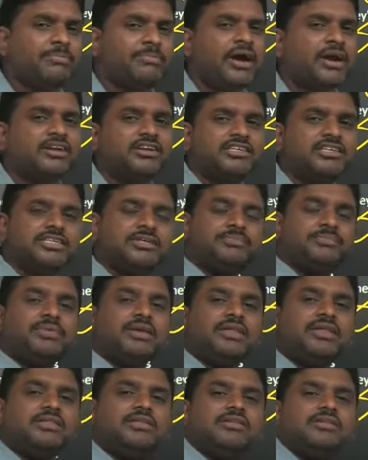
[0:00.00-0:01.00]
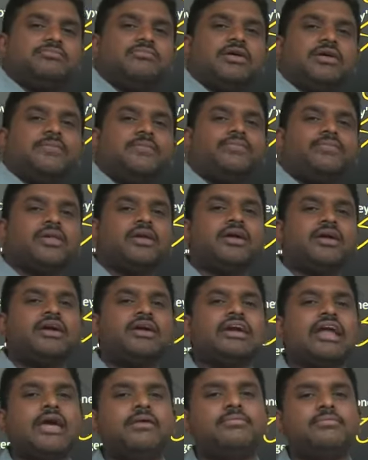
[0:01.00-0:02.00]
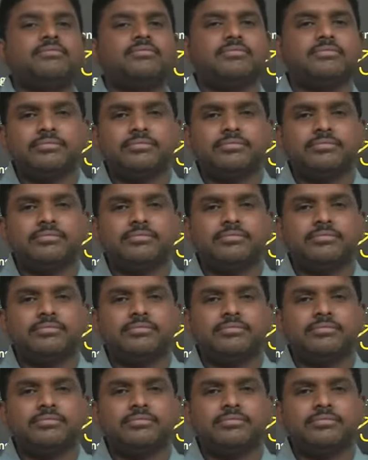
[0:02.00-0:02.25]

partnership in this way. Time.